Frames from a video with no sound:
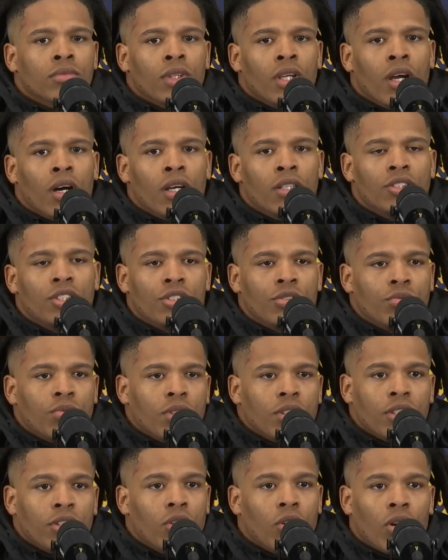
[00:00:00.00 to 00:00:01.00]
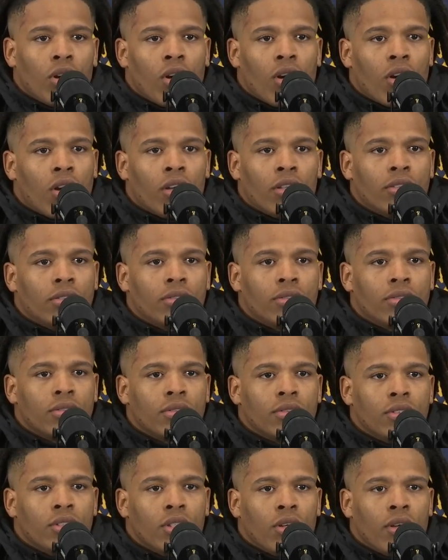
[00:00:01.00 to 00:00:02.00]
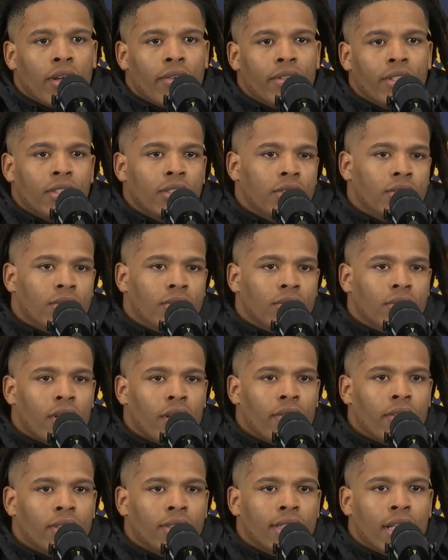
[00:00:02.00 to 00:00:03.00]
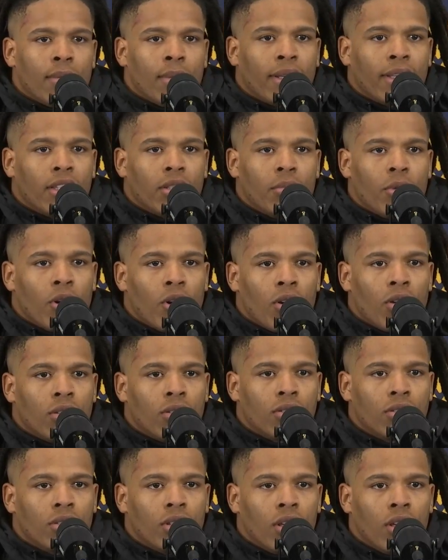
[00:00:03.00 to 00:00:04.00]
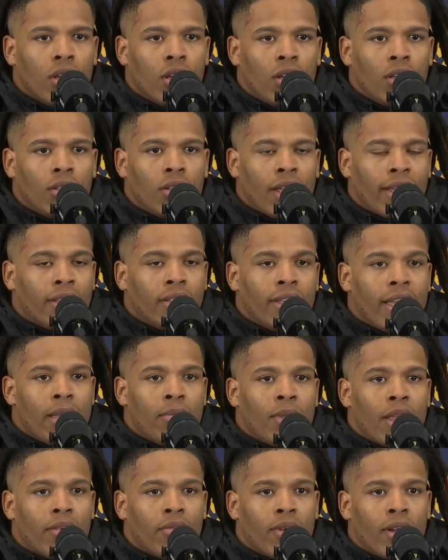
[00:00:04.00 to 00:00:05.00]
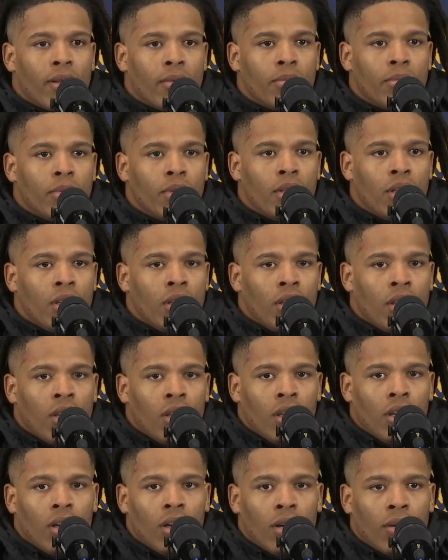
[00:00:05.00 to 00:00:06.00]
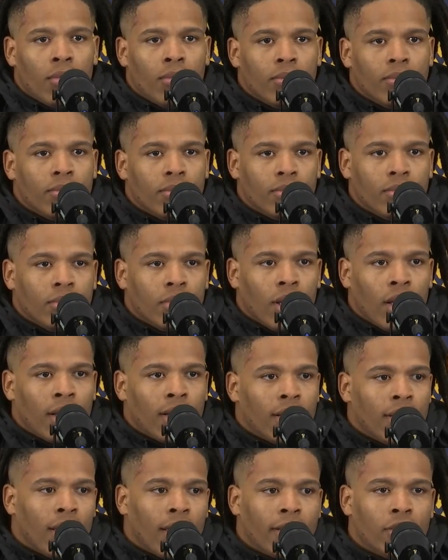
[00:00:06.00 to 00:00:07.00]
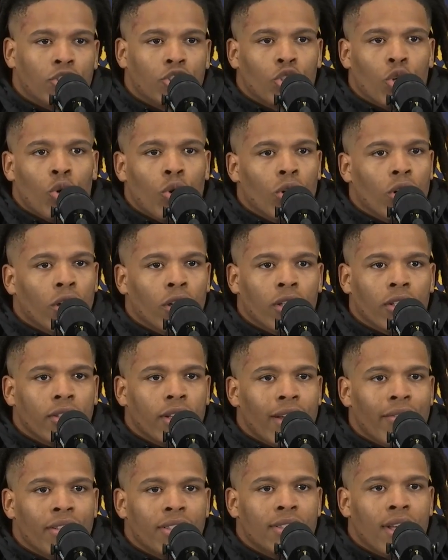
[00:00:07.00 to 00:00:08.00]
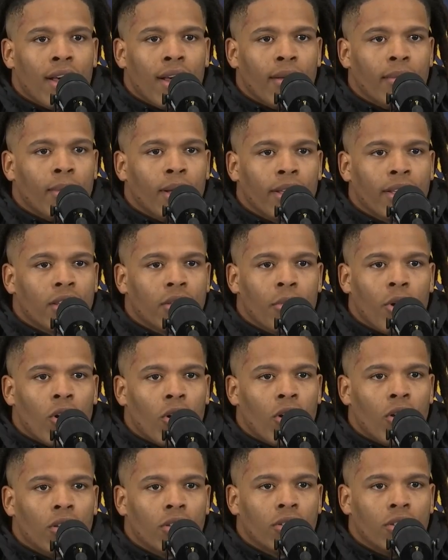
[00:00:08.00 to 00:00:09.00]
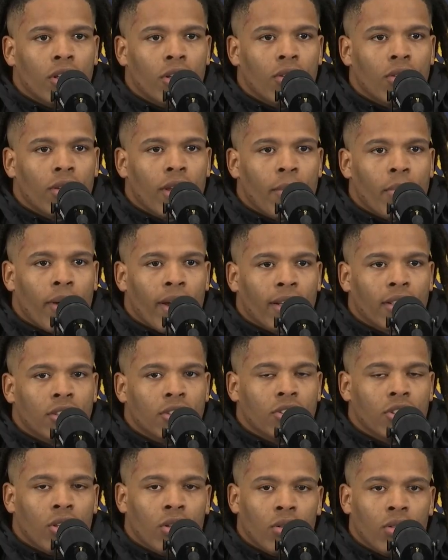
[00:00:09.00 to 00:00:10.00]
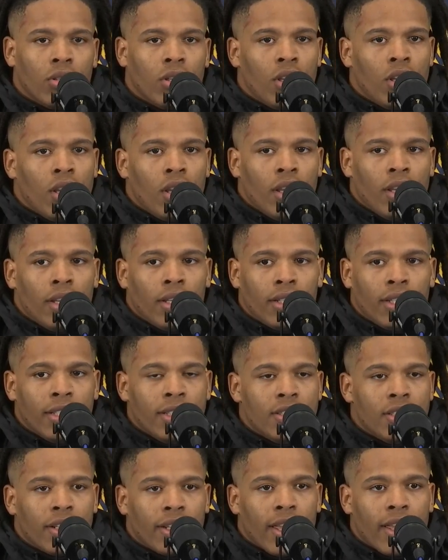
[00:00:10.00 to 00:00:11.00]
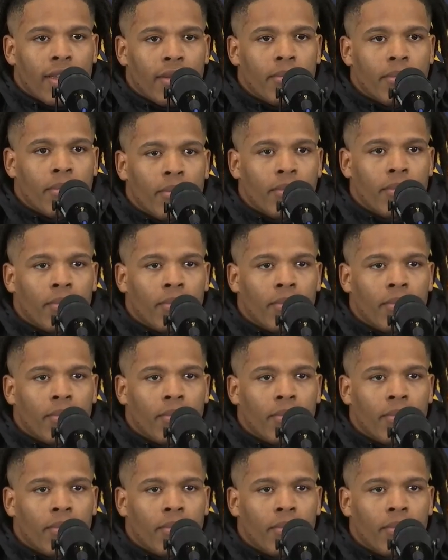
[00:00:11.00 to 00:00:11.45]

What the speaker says: Oh, it's just really going hard, you know, every time I get the ball. Like game-like rep, I like score every time I get the ball, you know, at practice, so it leads in the game.